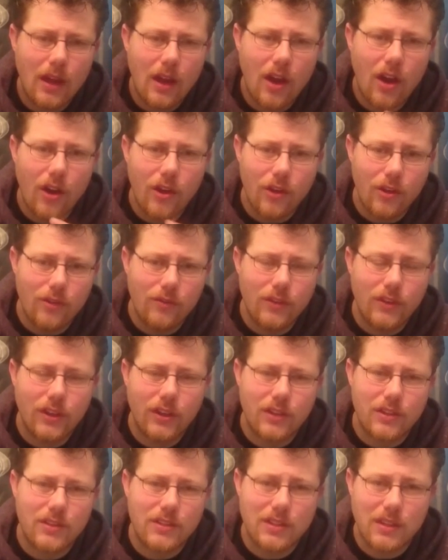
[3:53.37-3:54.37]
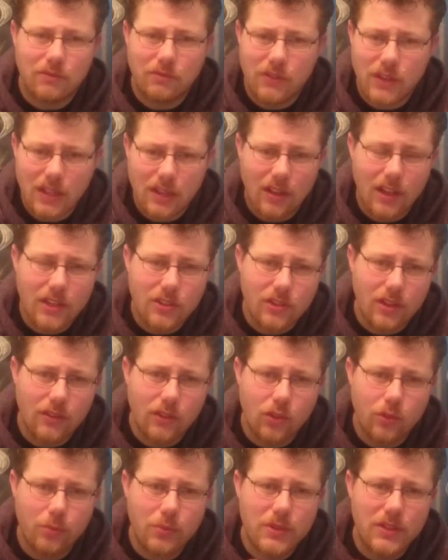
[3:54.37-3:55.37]
over something like
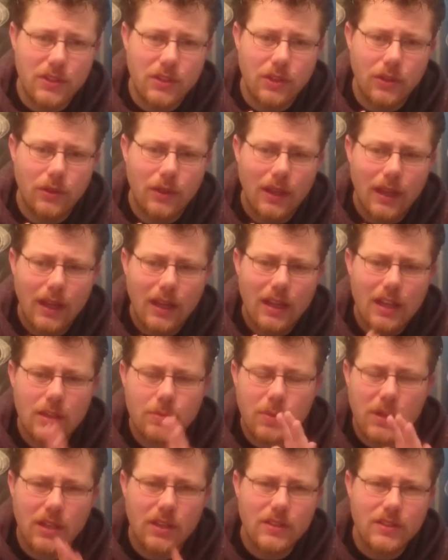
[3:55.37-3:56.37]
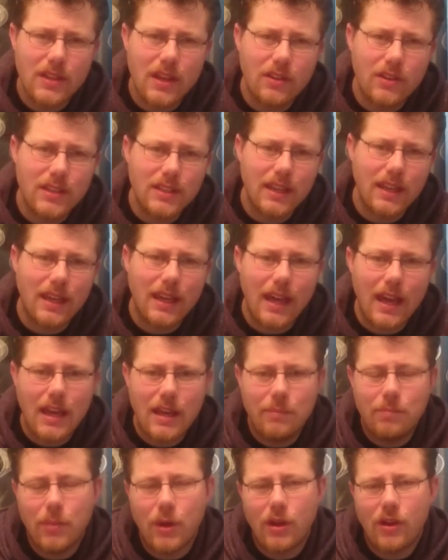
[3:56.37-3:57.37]
Trivial Pursuit is because there is a
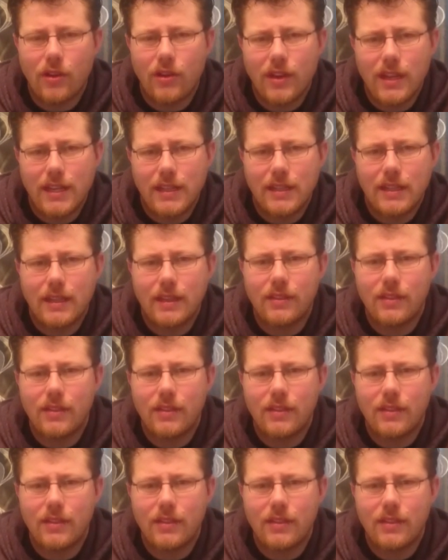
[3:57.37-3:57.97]
game behind it.